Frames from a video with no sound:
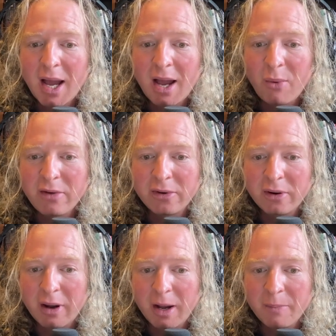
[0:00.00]

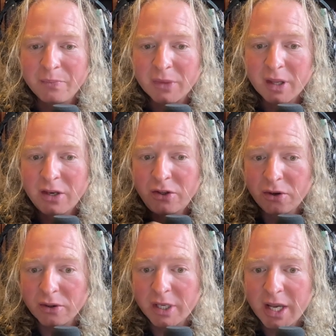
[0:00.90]
however um, in
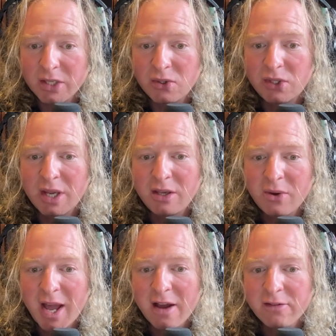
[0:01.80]
your case you say you
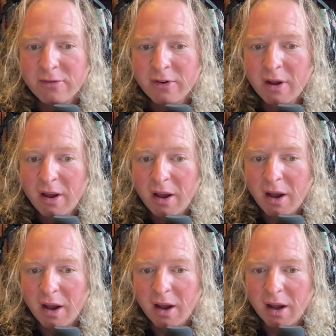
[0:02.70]
have
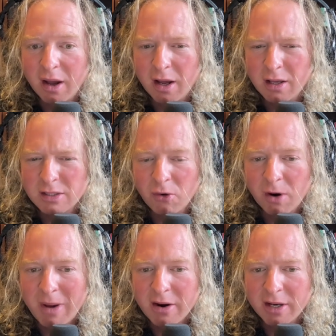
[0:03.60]
uh, somewhere
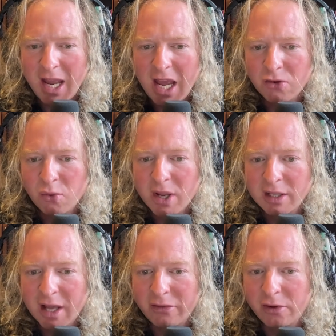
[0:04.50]
about an eighth grade
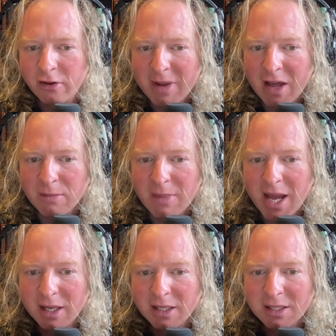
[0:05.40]
level of
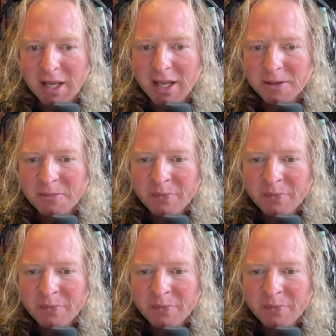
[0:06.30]
mathematics. And